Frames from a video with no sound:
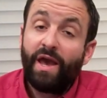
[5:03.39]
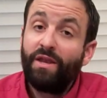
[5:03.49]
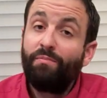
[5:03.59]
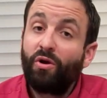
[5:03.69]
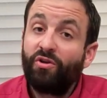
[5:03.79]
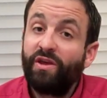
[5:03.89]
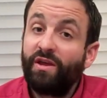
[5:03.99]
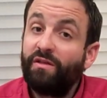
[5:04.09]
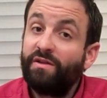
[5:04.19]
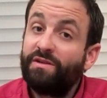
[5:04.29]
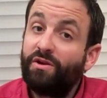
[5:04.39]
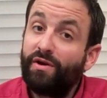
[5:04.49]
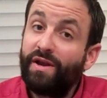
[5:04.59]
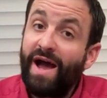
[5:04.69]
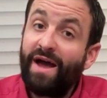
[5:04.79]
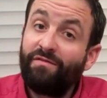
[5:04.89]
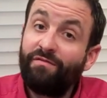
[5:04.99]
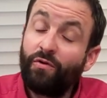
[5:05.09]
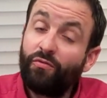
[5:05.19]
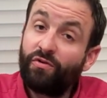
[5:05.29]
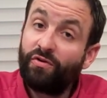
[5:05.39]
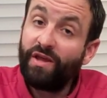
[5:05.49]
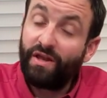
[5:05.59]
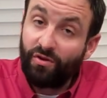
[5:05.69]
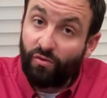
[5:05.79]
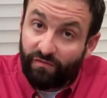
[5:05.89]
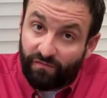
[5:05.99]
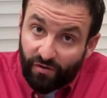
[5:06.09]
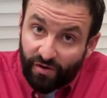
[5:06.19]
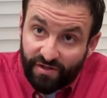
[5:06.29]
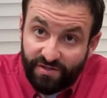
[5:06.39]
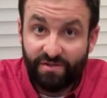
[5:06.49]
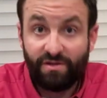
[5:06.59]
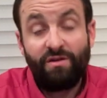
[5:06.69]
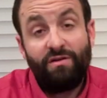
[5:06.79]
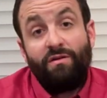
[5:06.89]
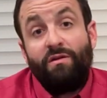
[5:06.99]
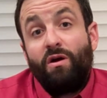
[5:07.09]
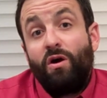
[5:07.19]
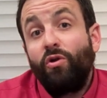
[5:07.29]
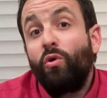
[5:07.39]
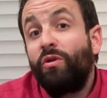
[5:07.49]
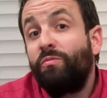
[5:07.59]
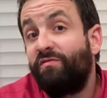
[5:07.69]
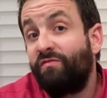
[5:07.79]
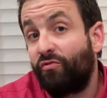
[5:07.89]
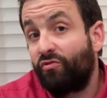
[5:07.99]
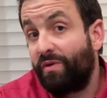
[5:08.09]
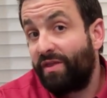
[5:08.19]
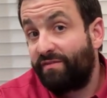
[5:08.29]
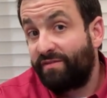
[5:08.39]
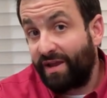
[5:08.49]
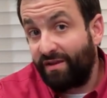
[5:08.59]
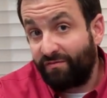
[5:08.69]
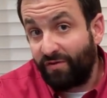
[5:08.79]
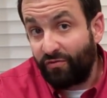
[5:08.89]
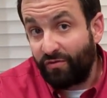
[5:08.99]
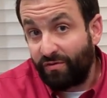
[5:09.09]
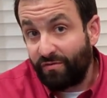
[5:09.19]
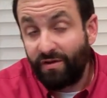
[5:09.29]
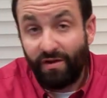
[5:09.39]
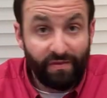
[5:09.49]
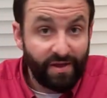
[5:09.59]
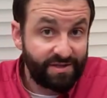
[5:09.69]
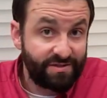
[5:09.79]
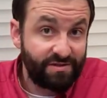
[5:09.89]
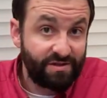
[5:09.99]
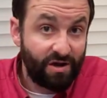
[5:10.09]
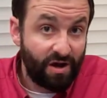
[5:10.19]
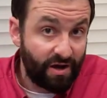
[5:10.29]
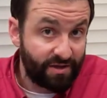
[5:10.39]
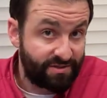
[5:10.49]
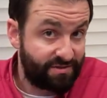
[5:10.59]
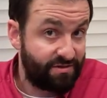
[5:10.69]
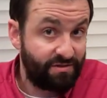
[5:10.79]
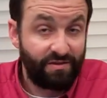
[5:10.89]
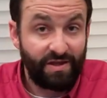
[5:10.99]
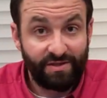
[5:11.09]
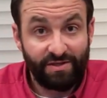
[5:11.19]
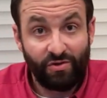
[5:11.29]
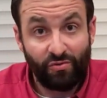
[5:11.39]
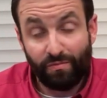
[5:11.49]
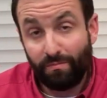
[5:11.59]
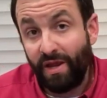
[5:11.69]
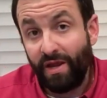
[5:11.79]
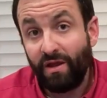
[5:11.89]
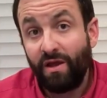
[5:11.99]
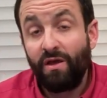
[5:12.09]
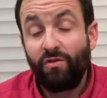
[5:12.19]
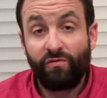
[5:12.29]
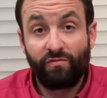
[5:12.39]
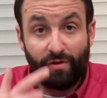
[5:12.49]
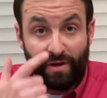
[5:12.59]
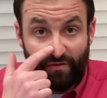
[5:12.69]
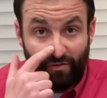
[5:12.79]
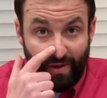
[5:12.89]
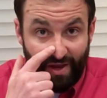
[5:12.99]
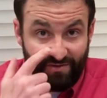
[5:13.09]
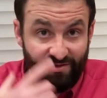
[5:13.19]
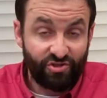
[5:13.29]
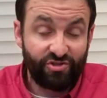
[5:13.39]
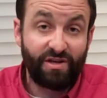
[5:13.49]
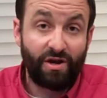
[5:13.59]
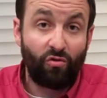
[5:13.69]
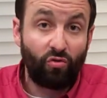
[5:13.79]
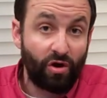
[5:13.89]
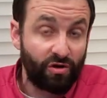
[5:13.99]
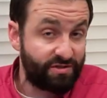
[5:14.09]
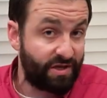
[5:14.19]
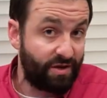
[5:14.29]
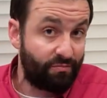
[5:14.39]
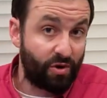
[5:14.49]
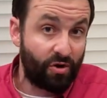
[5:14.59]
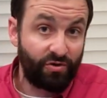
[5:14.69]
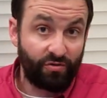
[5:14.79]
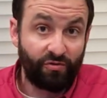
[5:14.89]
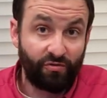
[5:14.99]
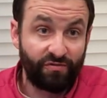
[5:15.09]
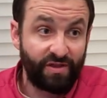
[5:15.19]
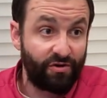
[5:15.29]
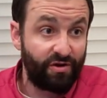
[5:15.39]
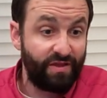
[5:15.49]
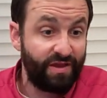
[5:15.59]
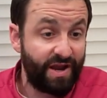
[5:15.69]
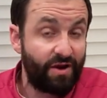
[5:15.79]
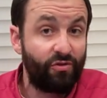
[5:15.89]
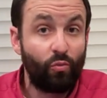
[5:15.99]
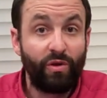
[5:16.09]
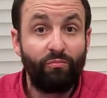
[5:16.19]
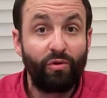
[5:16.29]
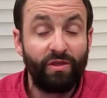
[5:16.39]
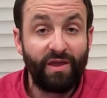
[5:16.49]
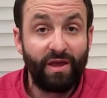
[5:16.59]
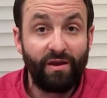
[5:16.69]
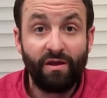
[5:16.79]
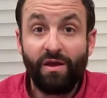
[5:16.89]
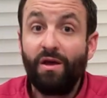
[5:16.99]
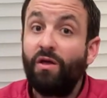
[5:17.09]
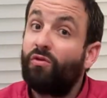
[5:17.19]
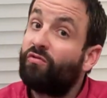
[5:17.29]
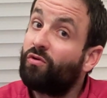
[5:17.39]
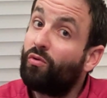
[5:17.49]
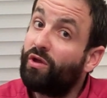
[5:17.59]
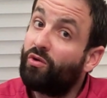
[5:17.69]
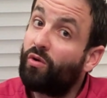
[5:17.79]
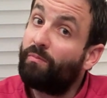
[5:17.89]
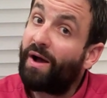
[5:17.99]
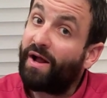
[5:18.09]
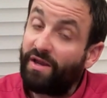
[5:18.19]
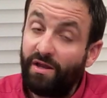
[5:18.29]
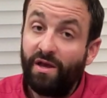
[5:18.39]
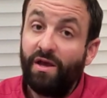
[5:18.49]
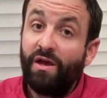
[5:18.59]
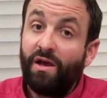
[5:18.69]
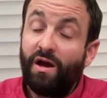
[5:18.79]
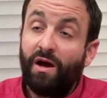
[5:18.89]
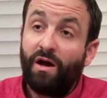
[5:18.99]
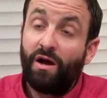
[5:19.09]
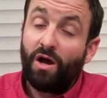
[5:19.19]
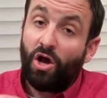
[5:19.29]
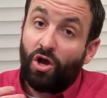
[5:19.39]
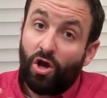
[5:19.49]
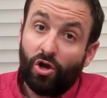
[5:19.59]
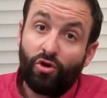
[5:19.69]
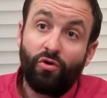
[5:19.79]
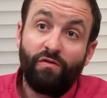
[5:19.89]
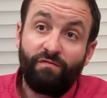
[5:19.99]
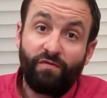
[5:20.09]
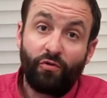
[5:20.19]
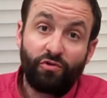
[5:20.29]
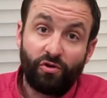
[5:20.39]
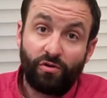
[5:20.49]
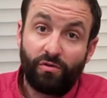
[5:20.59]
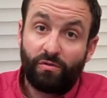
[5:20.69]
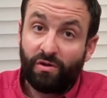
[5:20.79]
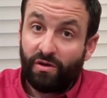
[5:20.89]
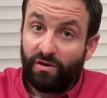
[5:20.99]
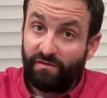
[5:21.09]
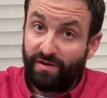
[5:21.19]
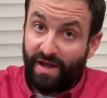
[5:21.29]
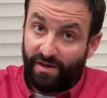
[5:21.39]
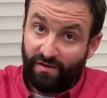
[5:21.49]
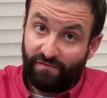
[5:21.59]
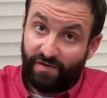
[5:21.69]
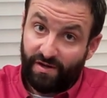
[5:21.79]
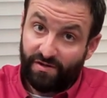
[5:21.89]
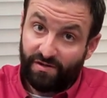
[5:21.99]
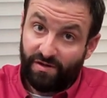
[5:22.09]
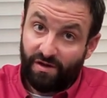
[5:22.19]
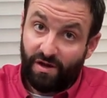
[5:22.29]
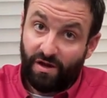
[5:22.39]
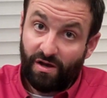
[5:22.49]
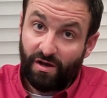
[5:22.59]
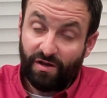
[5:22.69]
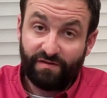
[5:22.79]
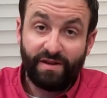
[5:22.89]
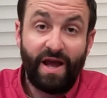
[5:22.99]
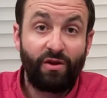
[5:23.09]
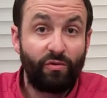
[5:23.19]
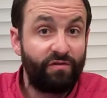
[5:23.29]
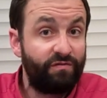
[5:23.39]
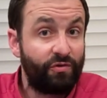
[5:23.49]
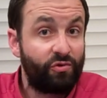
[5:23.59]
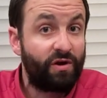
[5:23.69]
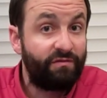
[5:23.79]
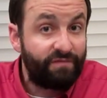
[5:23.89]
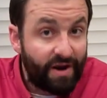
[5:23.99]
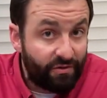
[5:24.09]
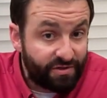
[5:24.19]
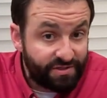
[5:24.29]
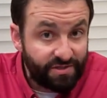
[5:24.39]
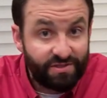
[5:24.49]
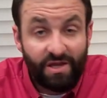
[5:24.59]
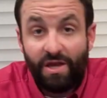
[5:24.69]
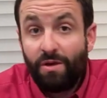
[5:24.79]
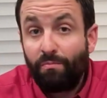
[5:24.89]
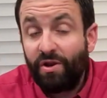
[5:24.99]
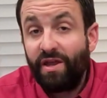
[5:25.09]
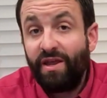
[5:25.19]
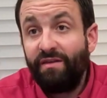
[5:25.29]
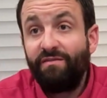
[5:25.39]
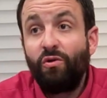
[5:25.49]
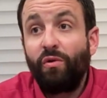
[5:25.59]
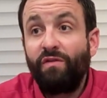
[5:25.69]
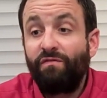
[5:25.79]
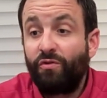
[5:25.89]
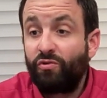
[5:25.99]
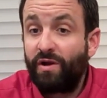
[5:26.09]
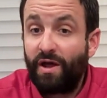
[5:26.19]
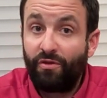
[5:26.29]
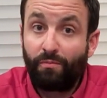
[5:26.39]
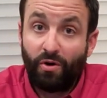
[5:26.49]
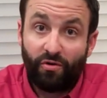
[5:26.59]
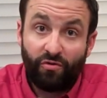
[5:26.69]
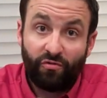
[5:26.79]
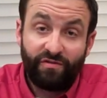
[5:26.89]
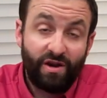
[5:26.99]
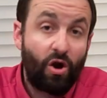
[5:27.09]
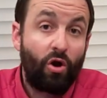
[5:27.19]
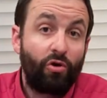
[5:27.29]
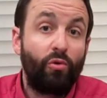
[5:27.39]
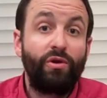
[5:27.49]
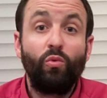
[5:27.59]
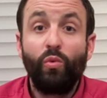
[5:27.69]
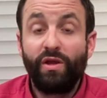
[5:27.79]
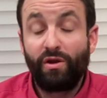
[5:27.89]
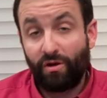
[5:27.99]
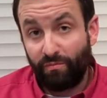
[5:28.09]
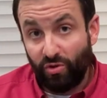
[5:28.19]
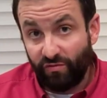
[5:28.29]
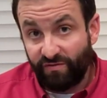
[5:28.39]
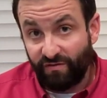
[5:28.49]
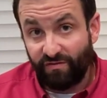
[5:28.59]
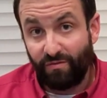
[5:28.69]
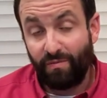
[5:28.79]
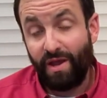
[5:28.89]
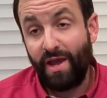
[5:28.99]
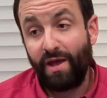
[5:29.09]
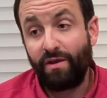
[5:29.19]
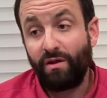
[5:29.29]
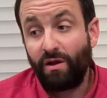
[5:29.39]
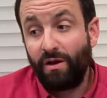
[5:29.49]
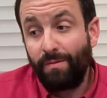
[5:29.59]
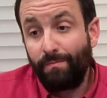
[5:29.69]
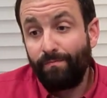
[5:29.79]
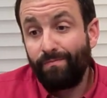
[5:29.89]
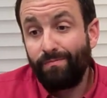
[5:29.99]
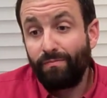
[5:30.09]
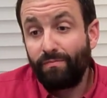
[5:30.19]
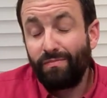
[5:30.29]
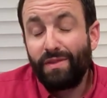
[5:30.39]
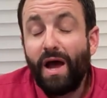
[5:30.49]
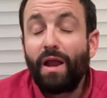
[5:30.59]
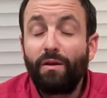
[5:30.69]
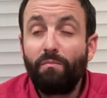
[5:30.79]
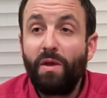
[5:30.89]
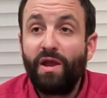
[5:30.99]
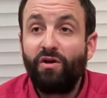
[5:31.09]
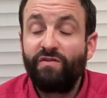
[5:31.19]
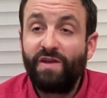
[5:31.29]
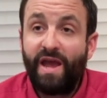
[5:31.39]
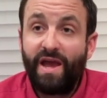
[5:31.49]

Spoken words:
Any particulates that are not filtered in your furnace are going to be filtered by the second filter, and that's us. That's you and me. Those are our nasal passages in our lungs. Any particles that are in the air that we breathe in, those are going into our body. A good filter, it's not going to filter out viruses, but it is going to filter out other particles that are going to weaken our immune system and not make our